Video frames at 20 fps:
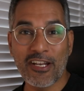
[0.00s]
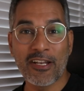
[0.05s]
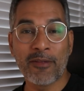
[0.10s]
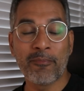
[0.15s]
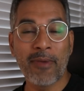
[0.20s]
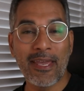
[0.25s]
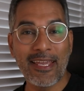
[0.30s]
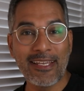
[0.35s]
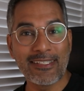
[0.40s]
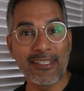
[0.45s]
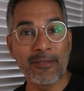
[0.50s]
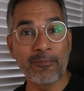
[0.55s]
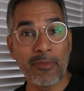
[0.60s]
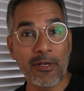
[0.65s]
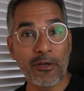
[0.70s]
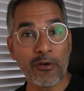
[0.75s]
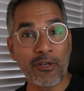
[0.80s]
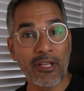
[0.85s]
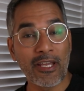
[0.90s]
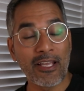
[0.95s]
an amazing
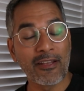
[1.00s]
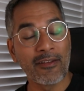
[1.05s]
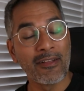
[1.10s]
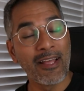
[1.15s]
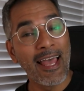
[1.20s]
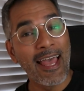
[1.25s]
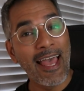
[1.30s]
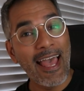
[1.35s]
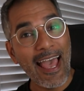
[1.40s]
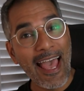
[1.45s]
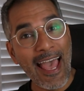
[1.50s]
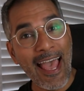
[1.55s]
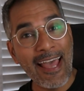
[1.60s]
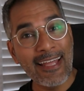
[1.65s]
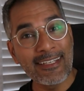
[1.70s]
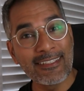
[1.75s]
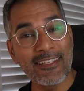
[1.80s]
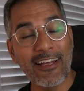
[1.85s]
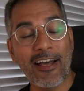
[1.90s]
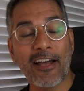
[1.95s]
building.
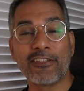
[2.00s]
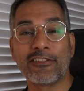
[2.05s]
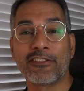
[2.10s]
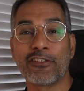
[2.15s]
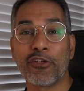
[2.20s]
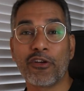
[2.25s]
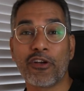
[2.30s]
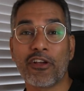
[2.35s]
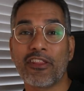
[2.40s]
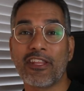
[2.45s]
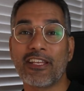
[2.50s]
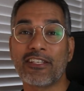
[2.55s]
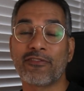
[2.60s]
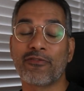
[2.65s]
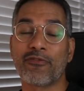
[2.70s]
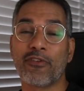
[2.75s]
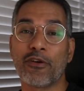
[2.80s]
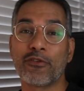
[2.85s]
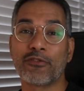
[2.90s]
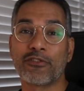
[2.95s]
And I took this
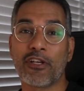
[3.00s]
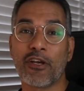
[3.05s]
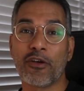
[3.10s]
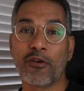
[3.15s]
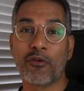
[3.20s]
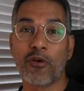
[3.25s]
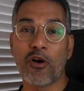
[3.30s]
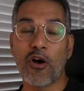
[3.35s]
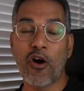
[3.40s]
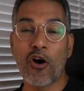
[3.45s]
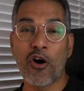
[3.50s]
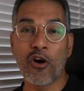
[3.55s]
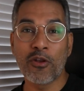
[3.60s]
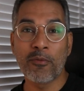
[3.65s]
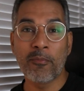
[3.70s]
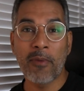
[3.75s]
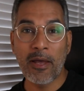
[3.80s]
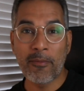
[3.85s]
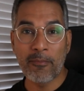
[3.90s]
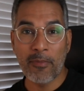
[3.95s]
photo on
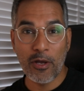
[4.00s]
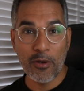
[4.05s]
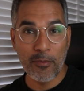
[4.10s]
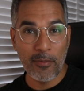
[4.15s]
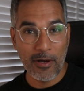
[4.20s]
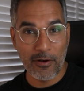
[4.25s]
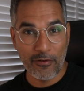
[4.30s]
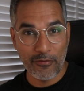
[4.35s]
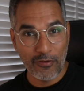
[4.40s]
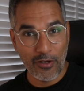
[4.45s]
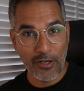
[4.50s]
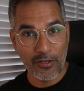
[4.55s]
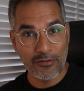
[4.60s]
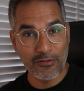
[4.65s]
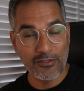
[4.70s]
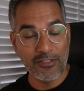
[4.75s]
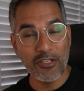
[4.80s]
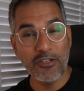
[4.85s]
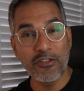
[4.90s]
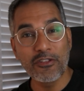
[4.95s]
my mobile phone,
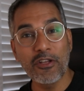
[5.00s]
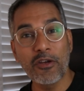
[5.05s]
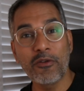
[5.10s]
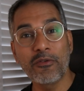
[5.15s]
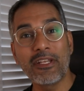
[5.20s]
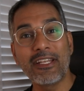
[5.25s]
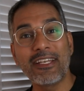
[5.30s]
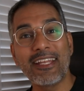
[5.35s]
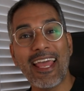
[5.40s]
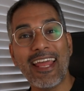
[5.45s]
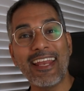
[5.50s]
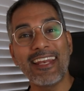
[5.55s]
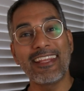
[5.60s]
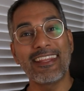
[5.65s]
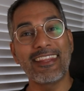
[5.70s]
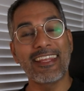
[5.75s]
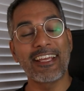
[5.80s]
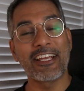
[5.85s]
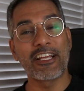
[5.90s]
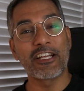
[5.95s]
so you don't need
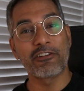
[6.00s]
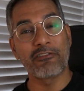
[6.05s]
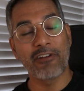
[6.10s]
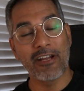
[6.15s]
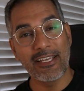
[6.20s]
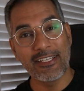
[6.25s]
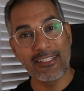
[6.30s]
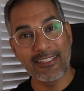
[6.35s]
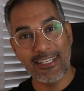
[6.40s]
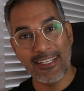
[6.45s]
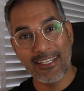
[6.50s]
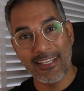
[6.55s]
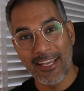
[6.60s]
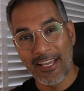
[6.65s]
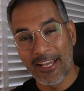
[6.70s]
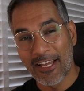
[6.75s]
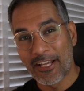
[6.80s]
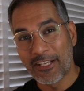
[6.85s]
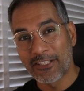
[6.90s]
anything crazy